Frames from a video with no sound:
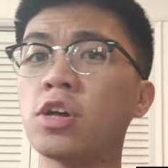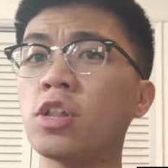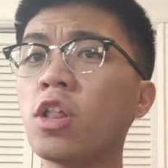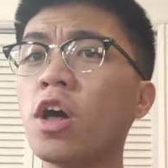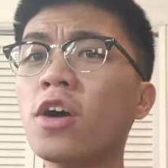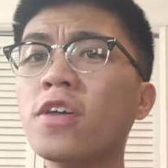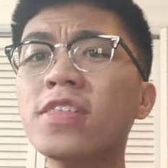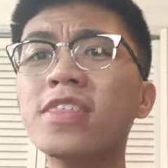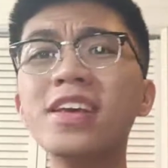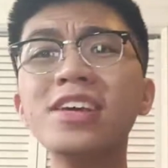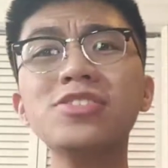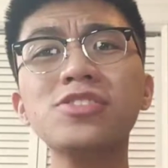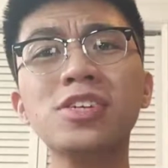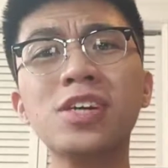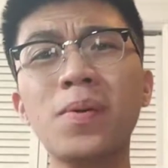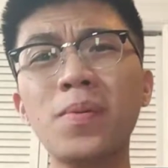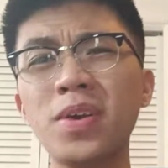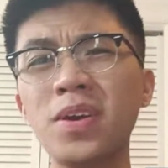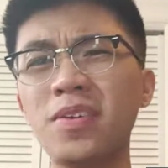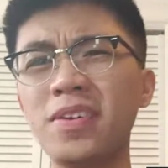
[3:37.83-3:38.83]
A lot of things are
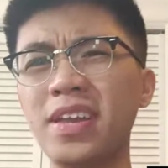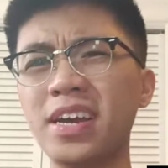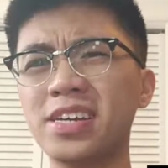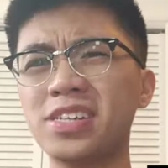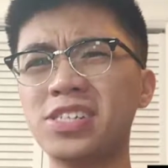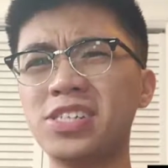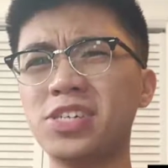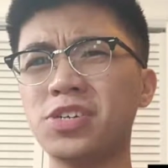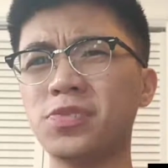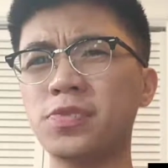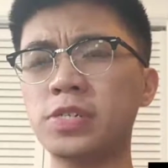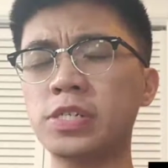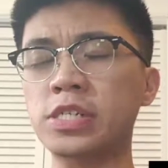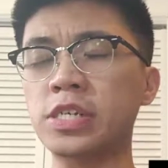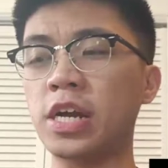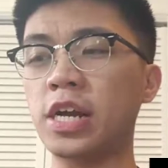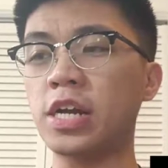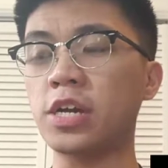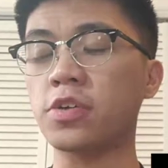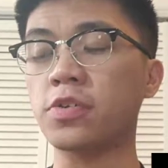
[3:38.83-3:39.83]
coming out next year, which
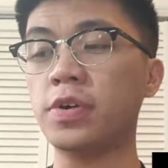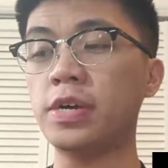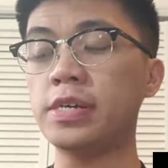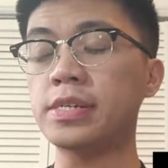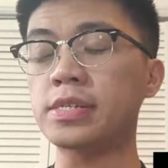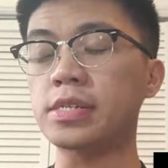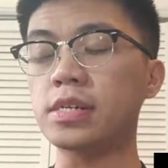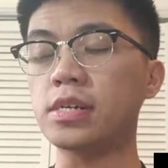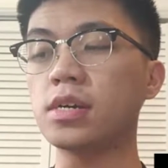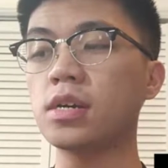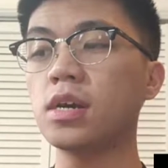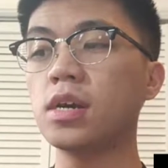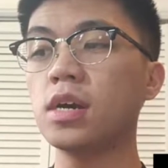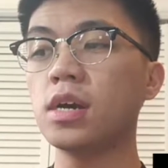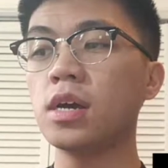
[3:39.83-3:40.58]
is kind of crazy.